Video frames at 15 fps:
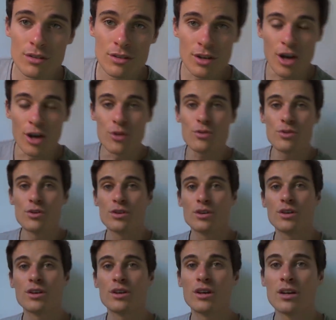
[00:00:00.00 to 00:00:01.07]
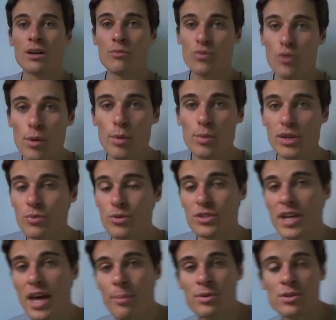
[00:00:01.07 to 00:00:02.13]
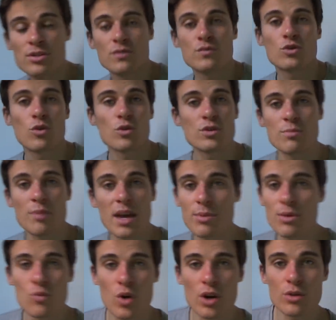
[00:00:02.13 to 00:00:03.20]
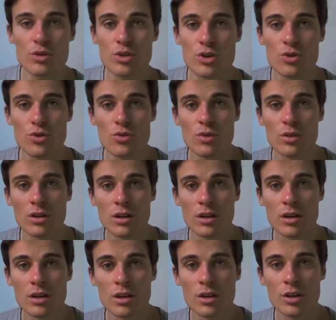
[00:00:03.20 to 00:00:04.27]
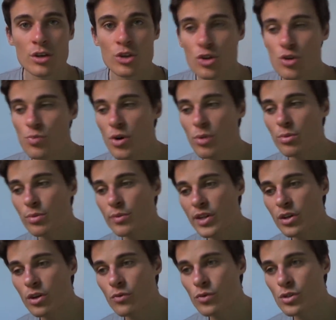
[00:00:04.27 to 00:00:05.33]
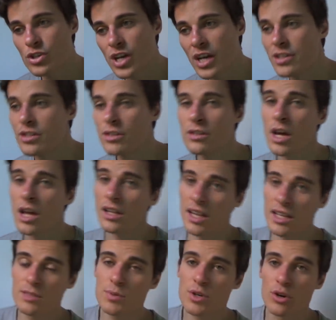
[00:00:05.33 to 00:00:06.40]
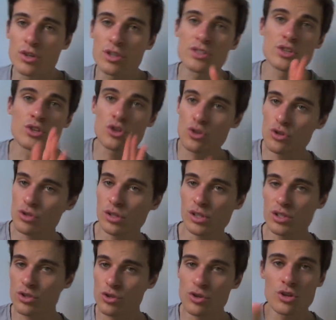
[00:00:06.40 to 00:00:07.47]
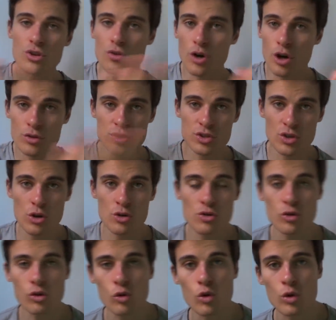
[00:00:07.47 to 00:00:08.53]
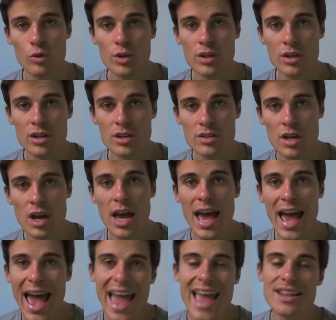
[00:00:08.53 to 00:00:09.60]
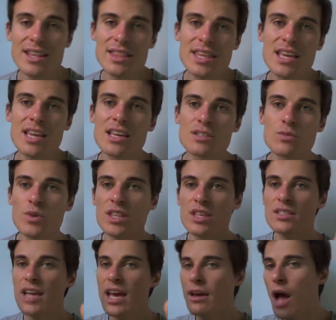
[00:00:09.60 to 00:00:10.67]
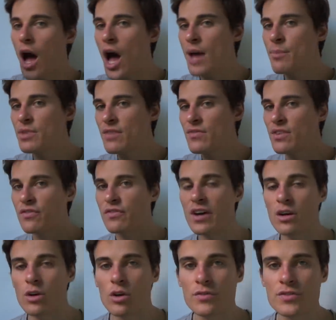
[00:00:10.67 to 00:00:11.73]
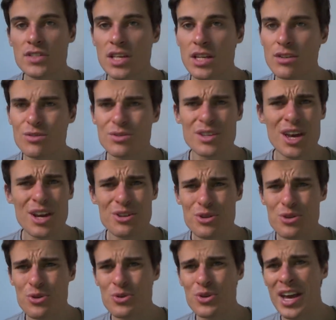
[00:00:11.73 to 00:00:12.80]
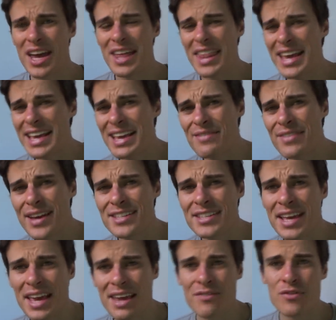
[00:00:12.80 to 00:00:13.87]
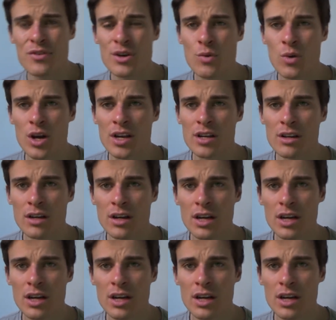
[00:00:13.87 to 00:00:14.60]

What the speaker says: No. Probably what's happened is you've talked to maybe one or two. You probably got rejected. Let's be honest, usually due to your own social awkwardness. And the thing is, when they're saying, I'm giving fuck off signals, dude, they give that to everyone.